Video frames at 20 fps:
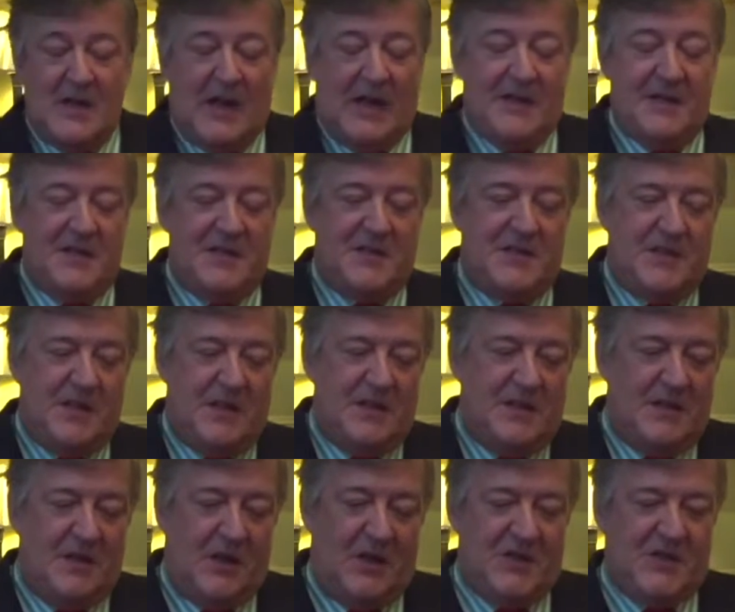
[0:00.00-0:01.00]
had his
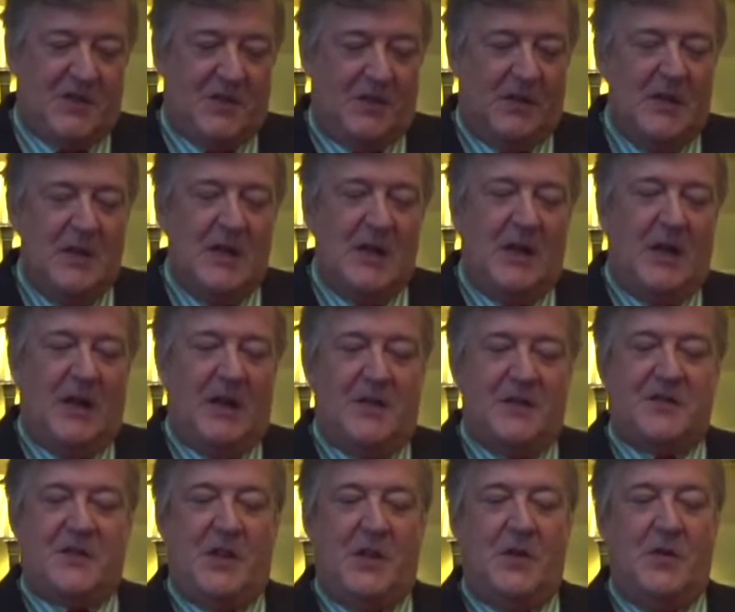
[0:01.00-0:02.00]
castle.
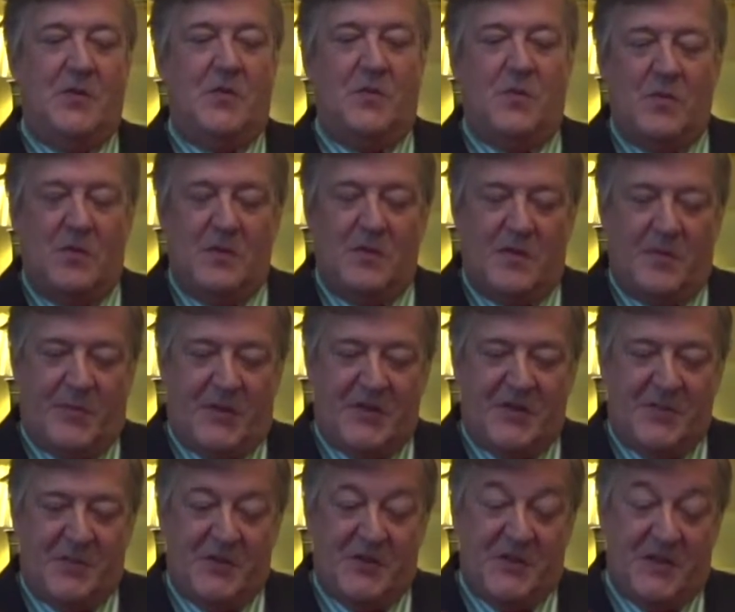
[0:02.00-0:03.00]
So the
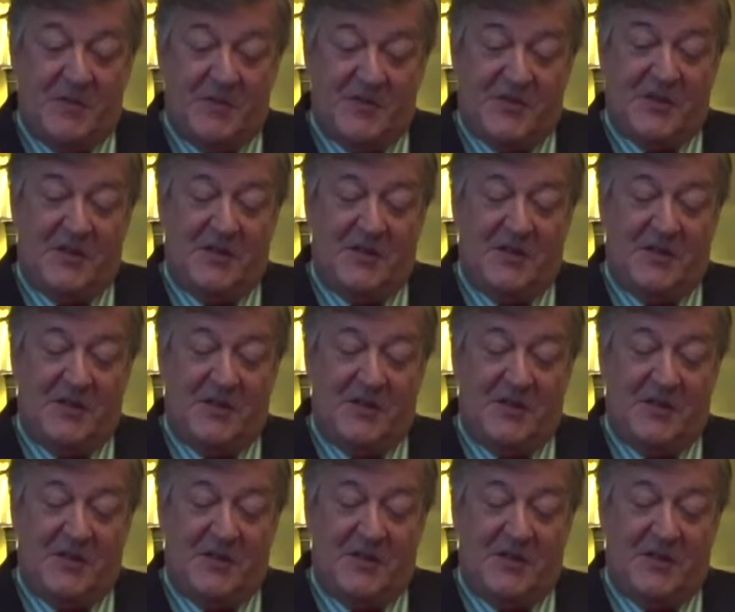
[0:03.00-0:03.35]
British Museum